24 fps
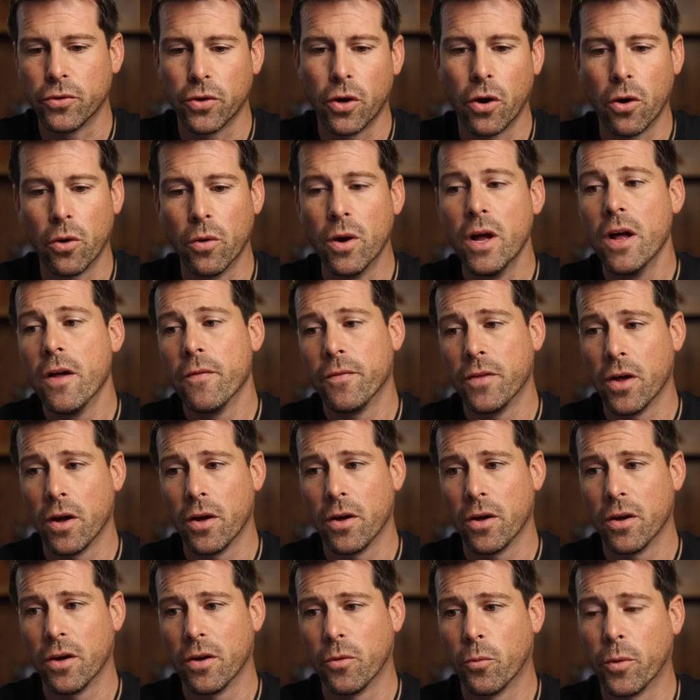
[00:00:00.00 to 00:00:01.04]
know,
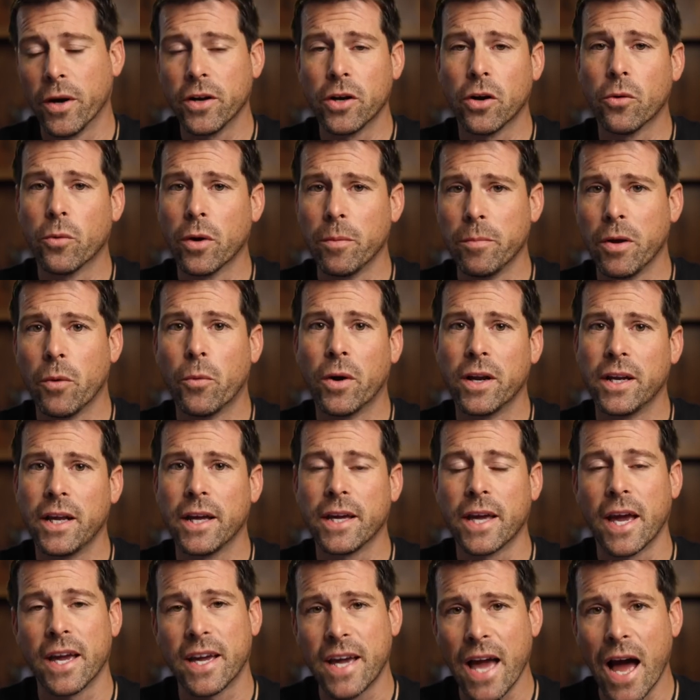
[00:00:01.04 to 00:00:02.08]
the winner will be
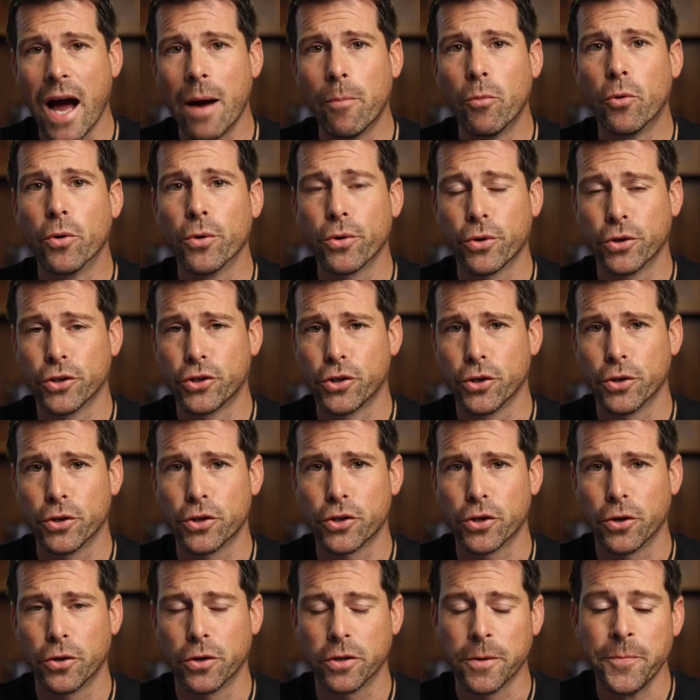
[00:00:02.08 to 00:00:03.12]
winning a Cowboy Couture
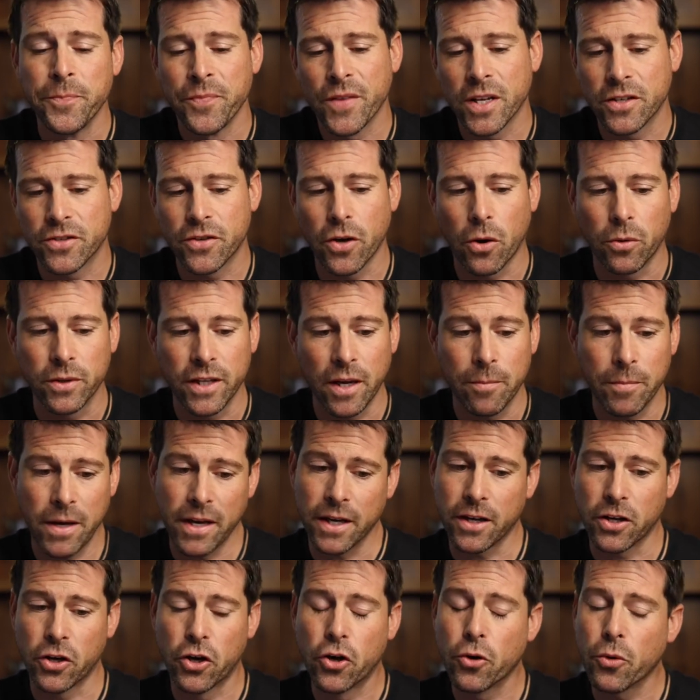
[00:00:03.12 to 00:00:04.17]
shirt. So they
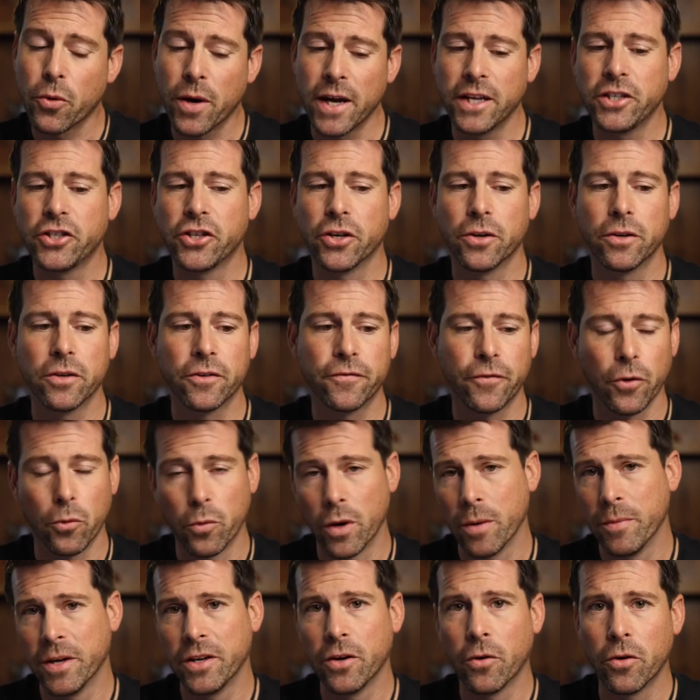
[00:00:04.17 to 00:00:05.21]
make great shirts for
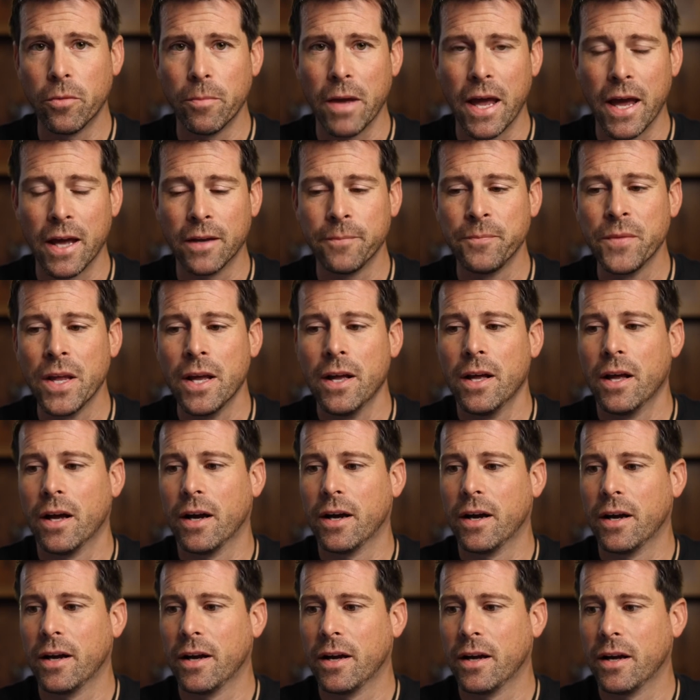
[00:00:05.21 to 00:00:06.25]
women or men.
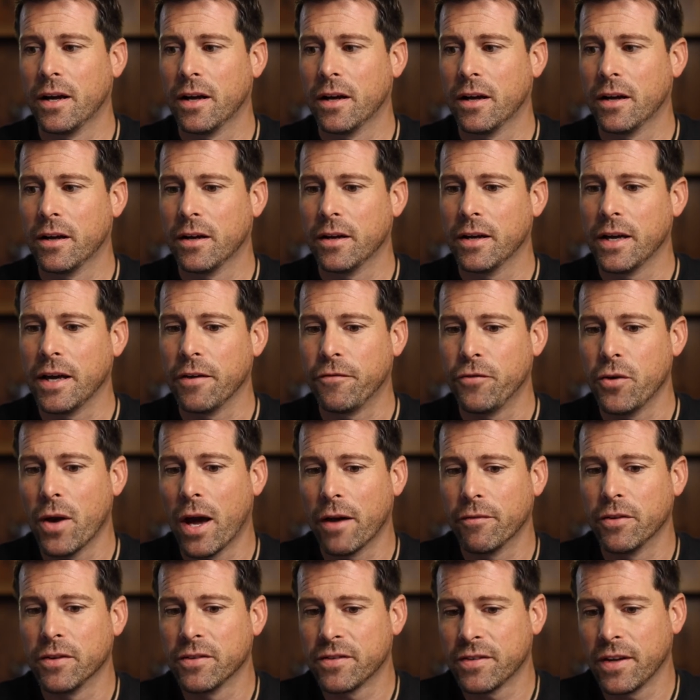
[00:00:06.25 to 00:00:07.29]
If you
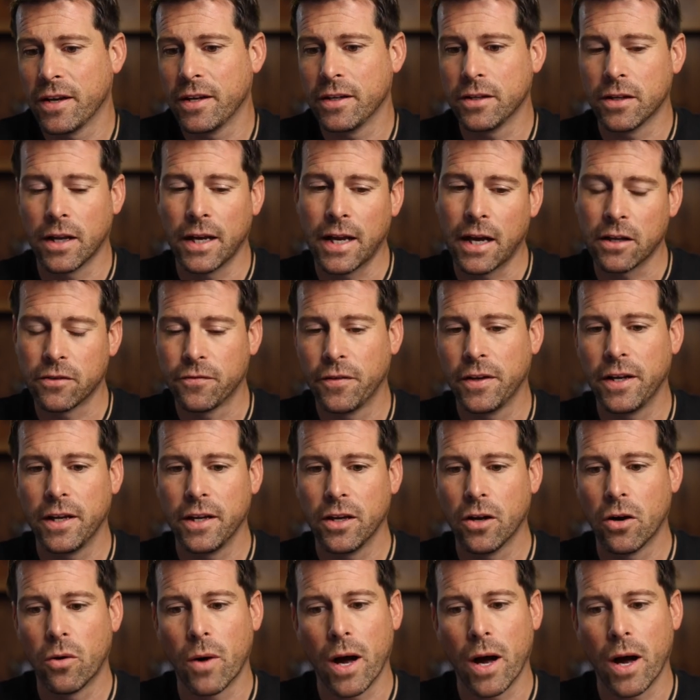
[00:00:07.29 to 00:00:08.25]
haven't seen the last video,